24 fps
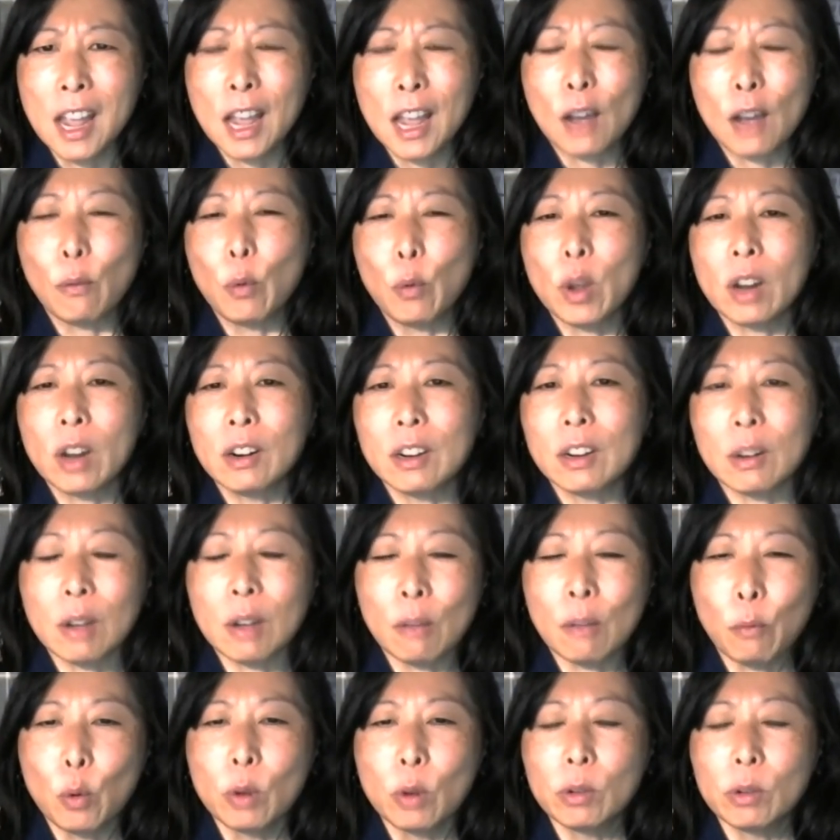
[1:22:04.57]
If we
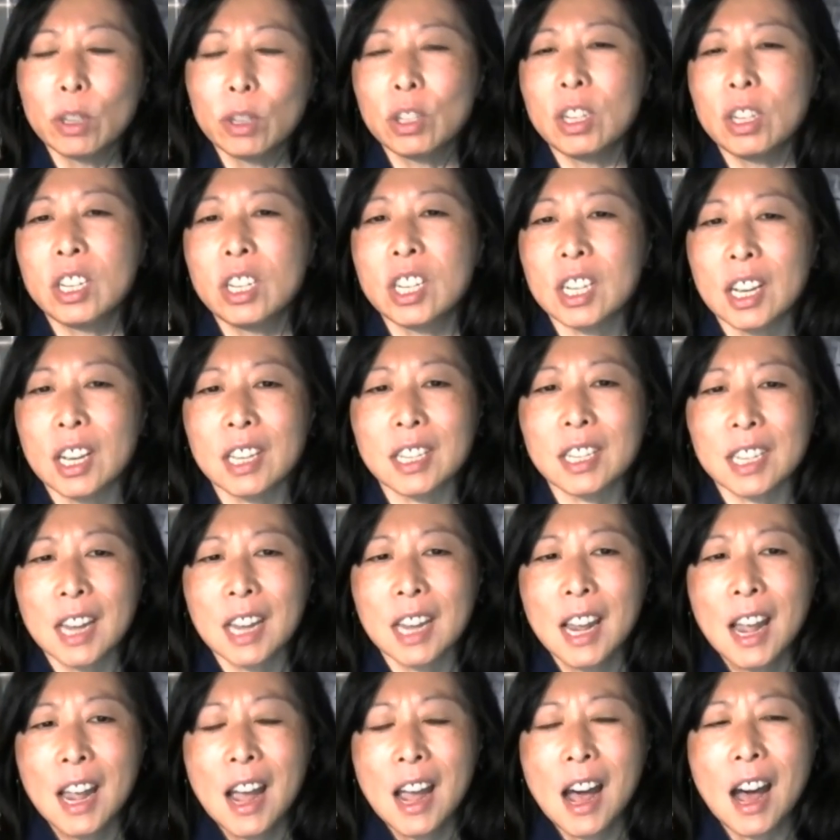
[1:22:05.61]
were to just
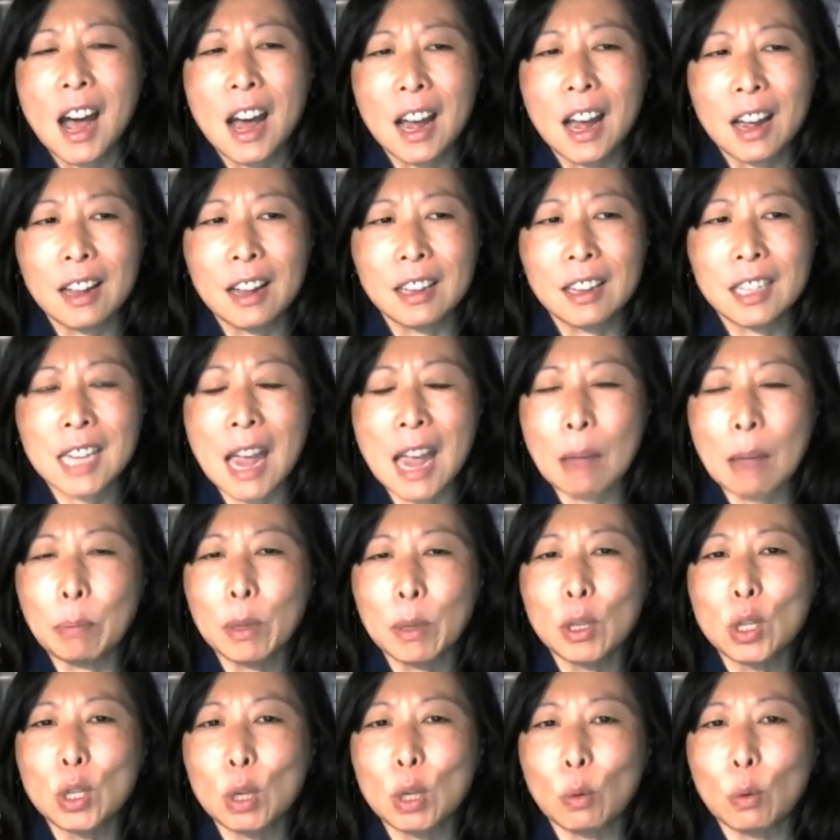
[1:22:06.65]
tap
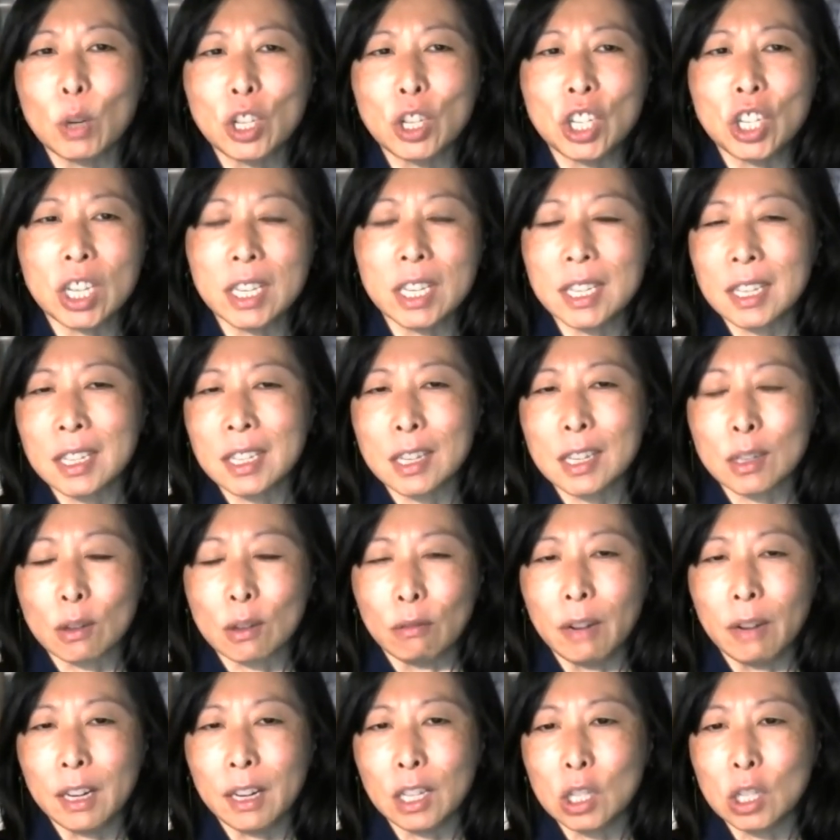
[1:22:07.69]
into what Jesus is
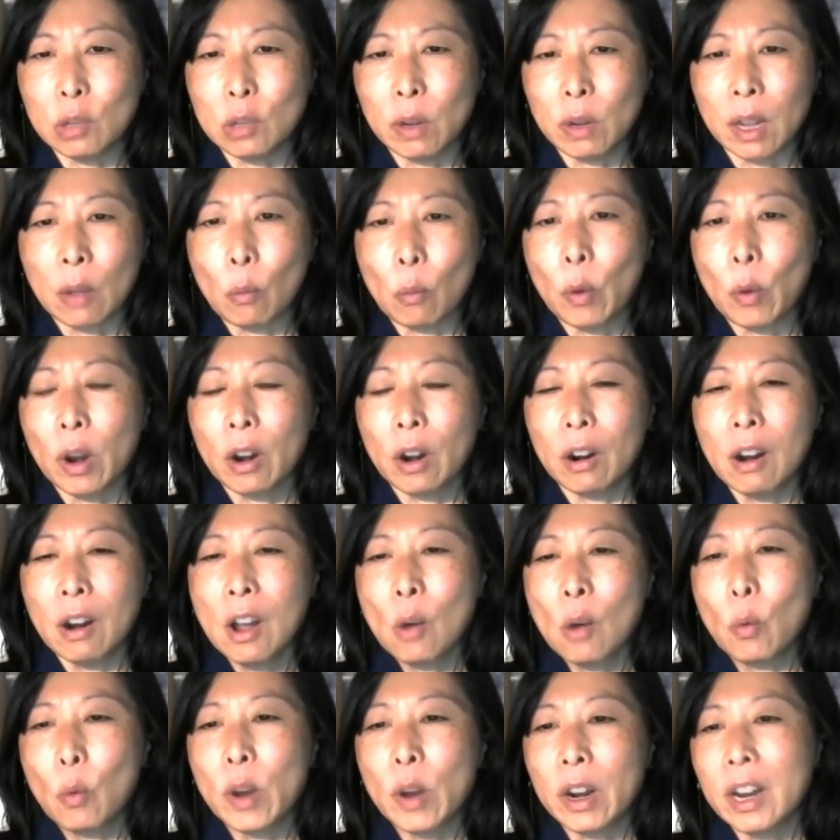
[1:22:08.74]
already doing and where
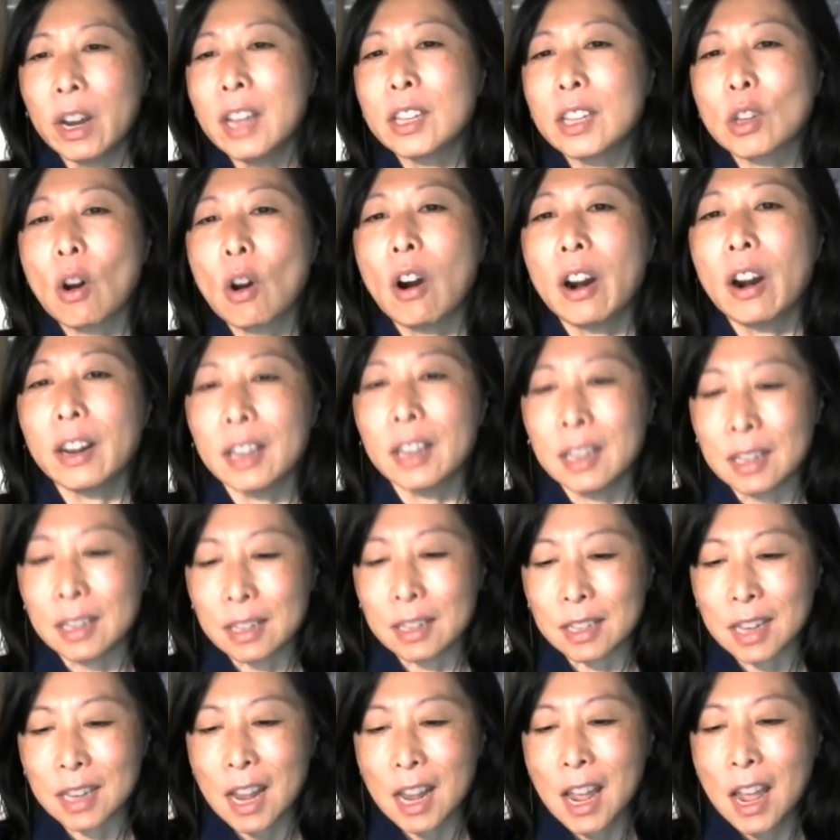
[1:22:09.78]
his heart
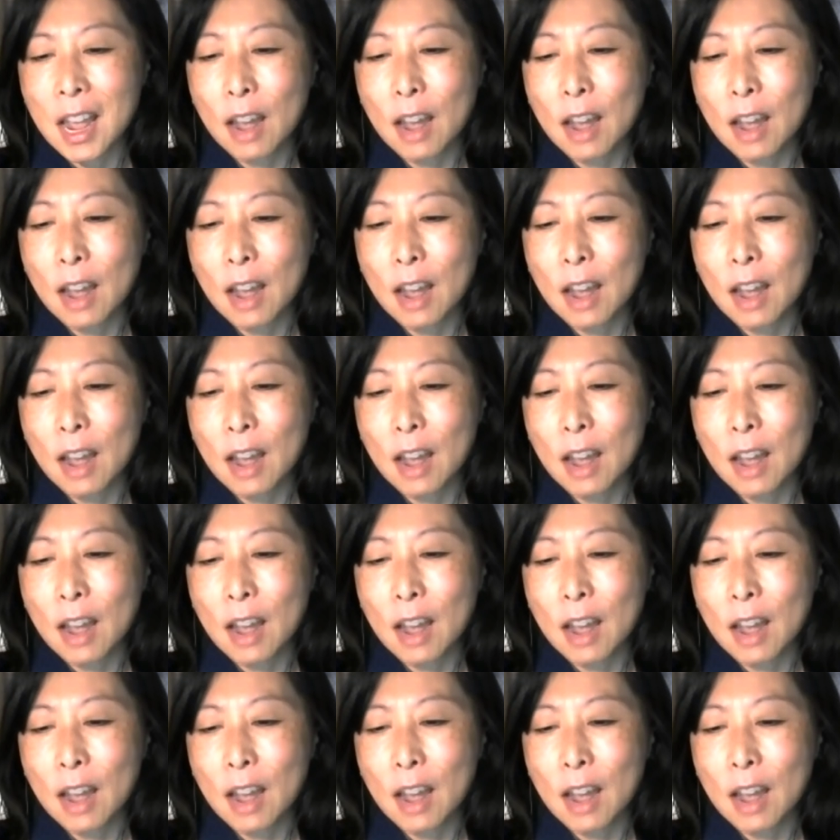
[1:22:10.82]
is,